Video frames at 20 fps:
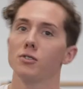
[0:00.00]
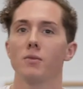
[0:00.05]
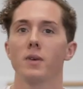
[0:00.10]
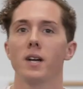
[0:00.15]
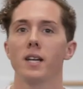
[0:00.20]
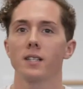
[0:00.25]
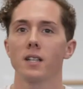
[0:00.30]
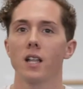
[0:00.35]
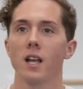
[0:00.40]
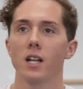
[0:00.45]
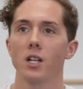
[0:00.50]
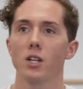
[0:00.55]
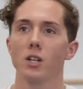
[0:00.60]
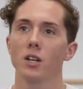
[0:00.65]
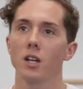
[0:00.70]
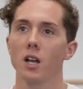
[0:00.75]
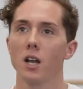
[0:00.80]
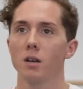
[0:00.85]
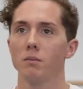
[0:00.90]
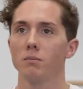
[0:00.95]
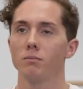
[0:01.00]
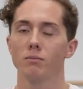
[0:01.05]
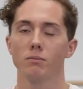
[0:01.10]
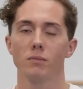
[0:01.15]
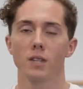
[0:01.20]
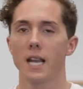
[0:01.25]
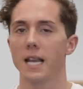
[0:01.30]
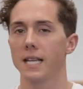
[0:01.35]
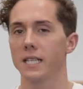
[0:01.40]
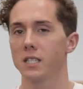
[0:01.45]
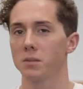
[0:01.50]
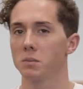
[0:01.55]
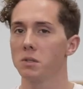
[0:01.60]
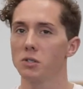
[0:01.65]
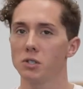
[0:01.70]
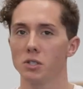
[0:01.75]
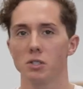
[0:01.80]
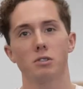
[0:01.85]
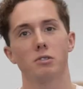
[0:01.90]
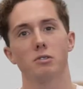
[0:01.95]
or I'd like look up the latest
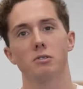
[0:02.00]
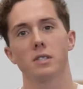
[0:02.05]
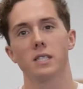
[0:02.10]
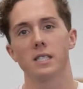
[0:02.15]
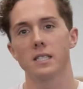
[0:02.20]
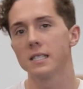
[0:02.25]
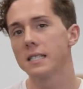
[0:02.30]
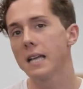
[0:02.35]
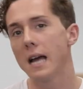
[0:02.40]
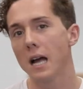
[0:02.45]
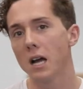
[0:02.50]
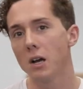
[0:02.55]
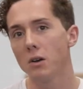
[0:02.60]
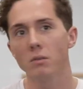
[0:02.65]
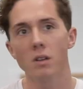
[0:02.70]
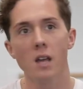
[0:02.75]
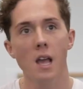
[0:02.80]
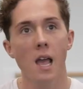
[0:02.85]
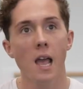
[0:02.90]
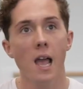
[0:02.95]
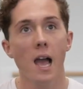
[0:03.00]
musicals in town.